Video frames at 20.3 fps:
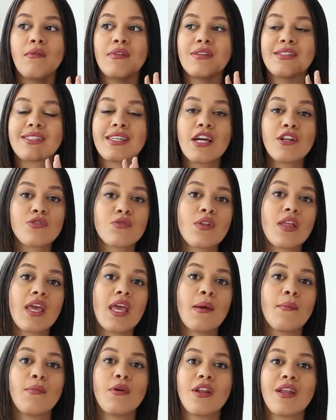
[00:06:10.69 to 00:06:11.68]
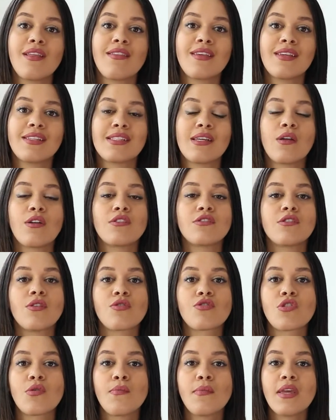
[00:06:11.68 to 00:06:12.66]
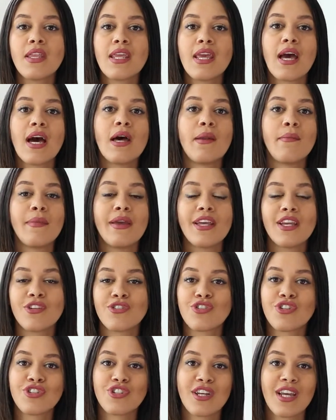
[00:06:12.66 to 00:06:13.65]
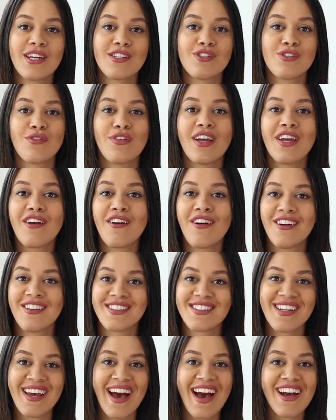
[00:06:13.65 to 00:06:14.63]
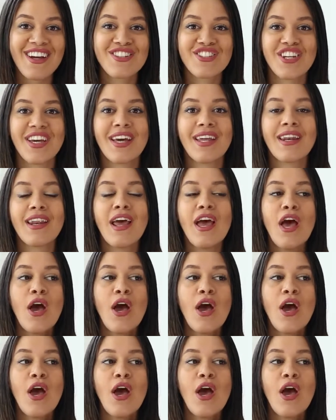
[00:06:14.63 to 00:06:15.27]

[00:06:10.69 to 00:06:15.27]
scheduling and putting things out on social media and making sure she has the right calls to action.